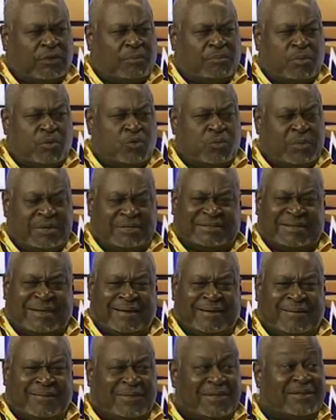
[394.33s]
a booming
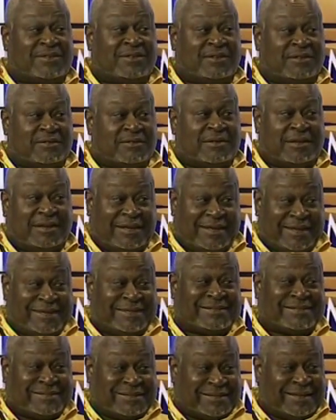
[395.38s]
town. This is an
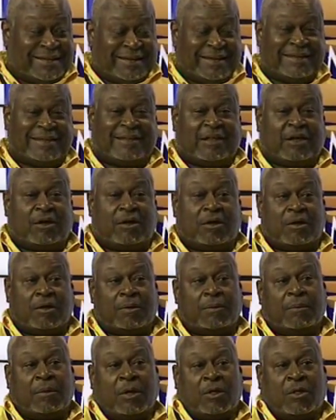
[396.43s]
it city. Uh,
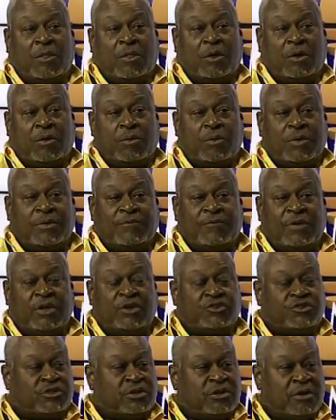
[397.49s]
the
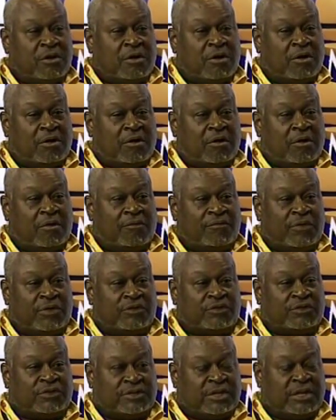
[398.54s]
revision of, of
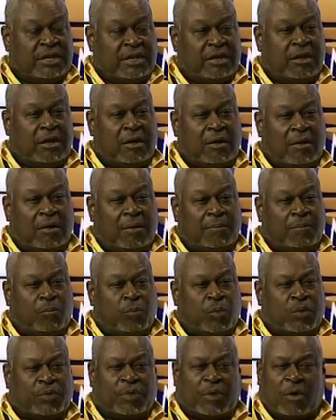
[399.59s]
this city um,
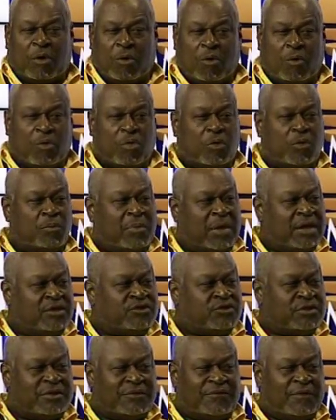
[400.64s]
with all the
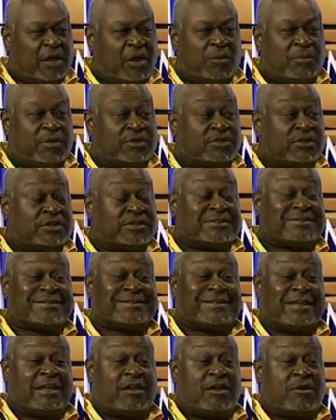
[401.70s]
major
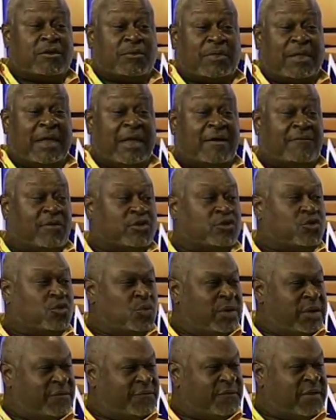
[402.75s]
developments here, they have a
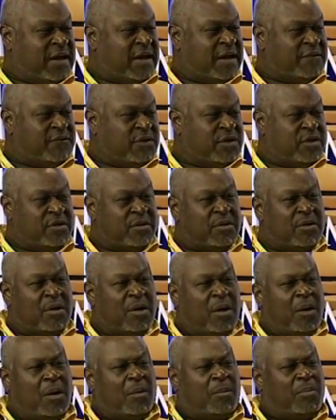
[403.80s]
25 year
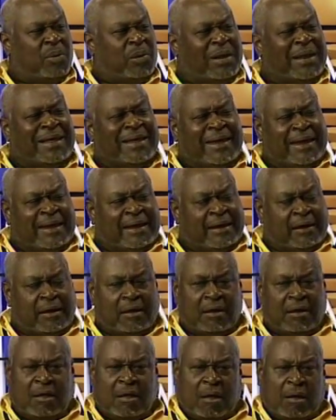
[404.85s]
plan.
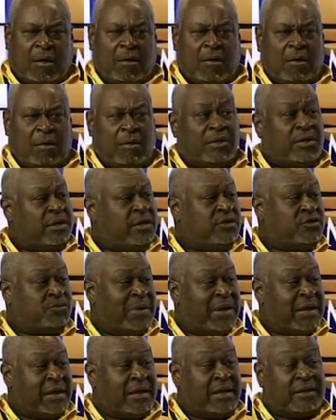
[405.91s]
Uh, the East
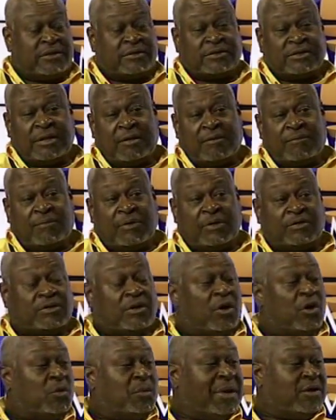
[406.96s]
Bank in itself, they're
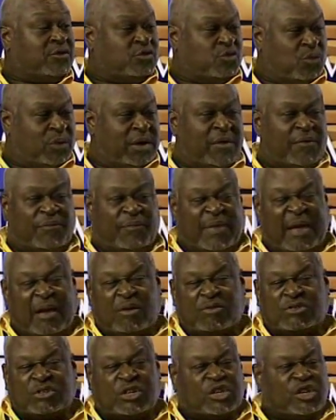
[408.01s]
talking about
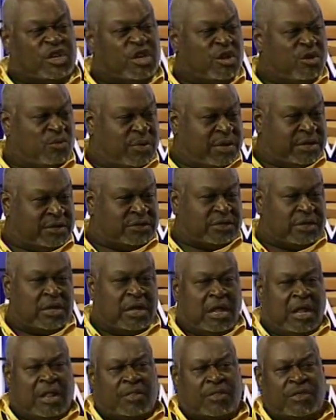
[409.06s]
12,000 units.
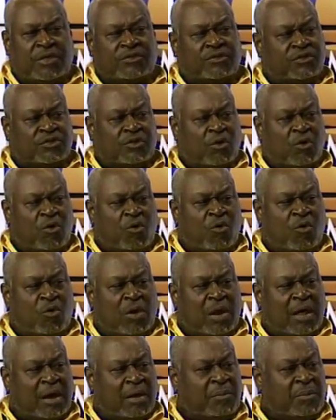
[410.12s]
This is a whole
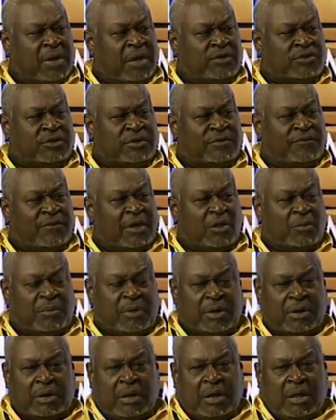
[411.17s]
lot of major
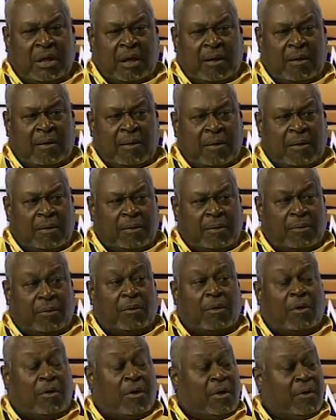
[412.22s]
development. Uh,
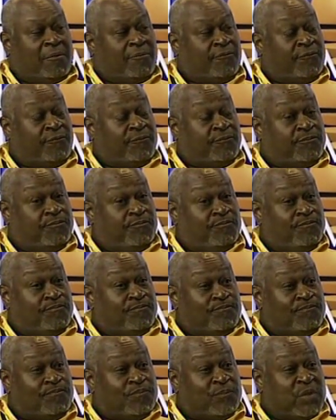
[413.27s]

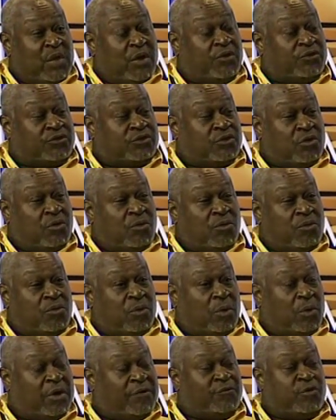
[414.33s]
there's no,
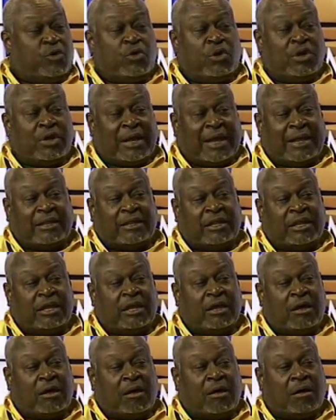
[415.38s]
if you look at
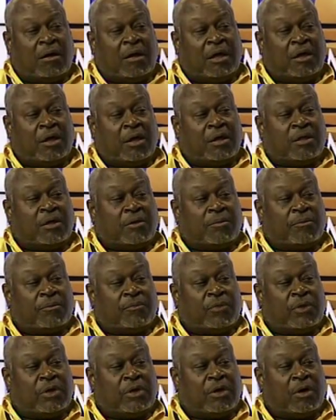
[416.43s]
the, uh, the,
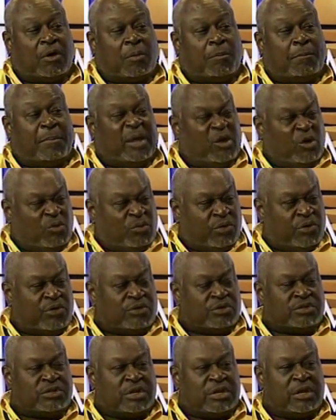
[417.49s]
the uh,
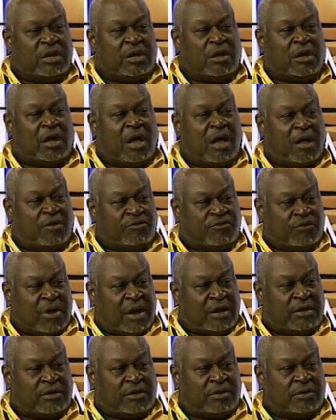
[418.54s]
builders, the uh,
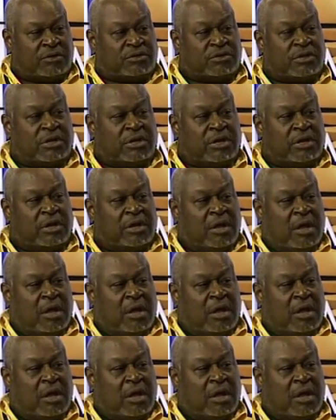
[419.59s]
contractors, the